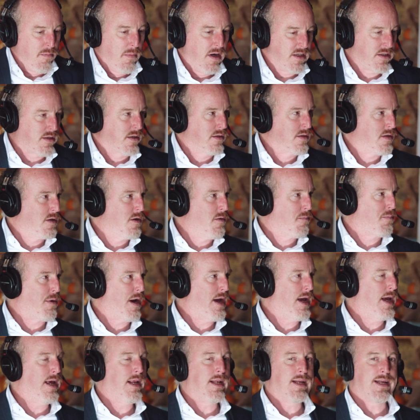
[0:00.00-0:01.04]
muscles and your
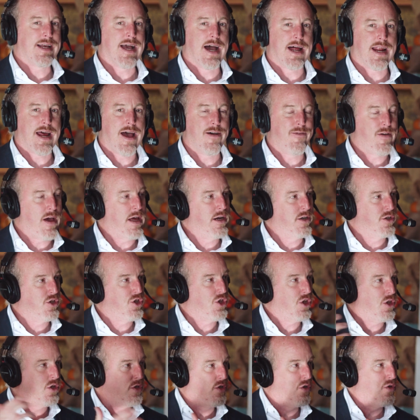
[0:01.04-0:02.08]
brain got to have
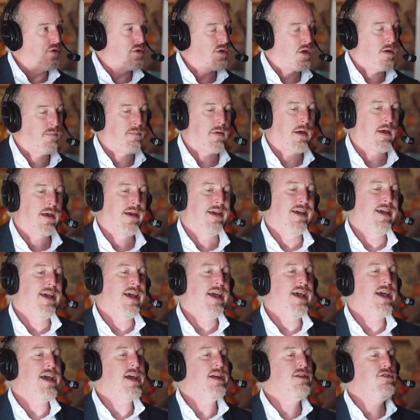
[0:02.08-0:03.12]
energy to do something.
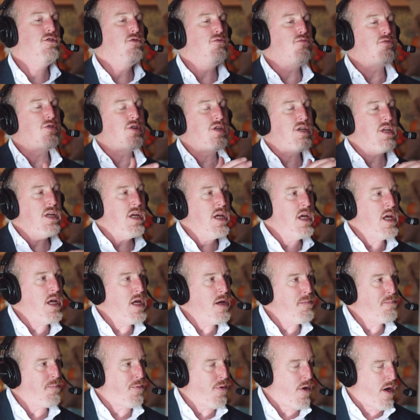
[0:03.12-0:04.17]
And you
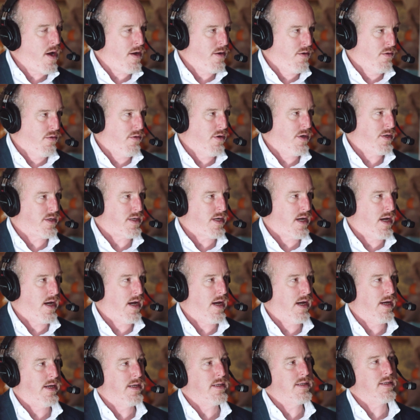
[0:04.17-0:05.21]

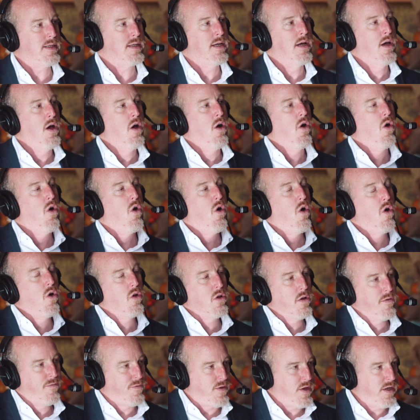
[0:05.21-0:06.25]
deprioritize
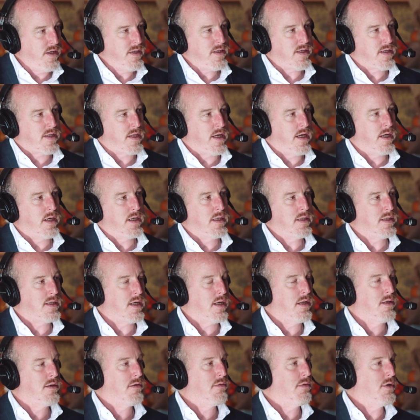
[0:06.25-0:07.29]
all of these things
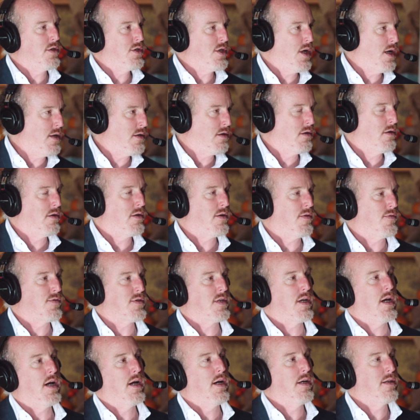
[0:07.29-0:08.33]
in the regenerative
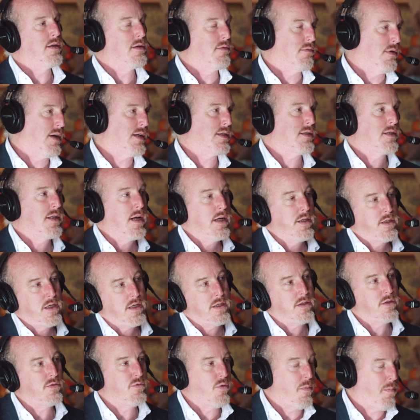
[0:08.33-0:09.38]
side: the rest,
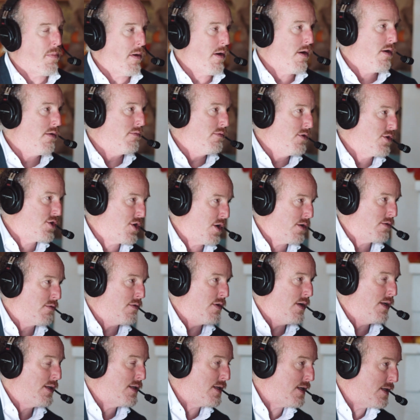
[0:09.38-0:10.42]
digest, repair,
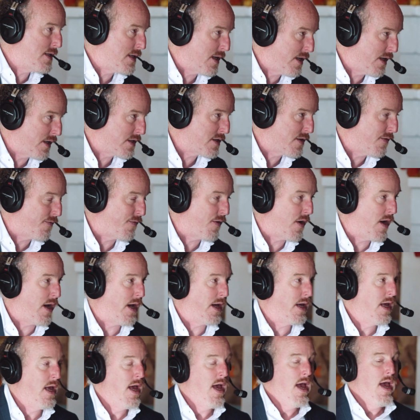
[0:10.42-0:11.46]
regenerate,
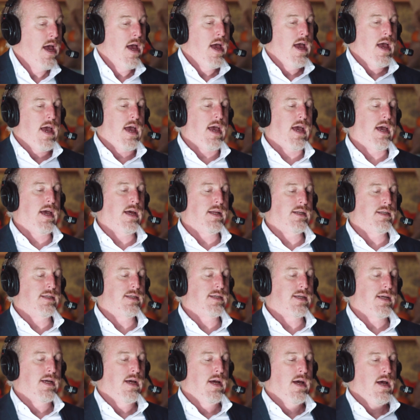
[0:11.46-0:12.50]
detoxify.
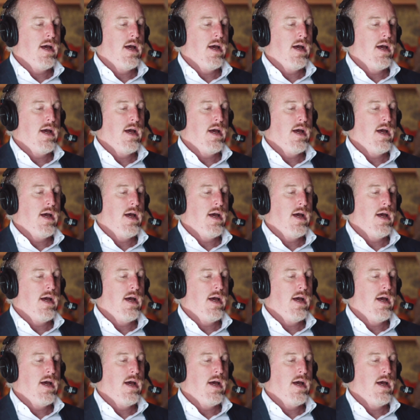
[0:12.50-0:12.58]
And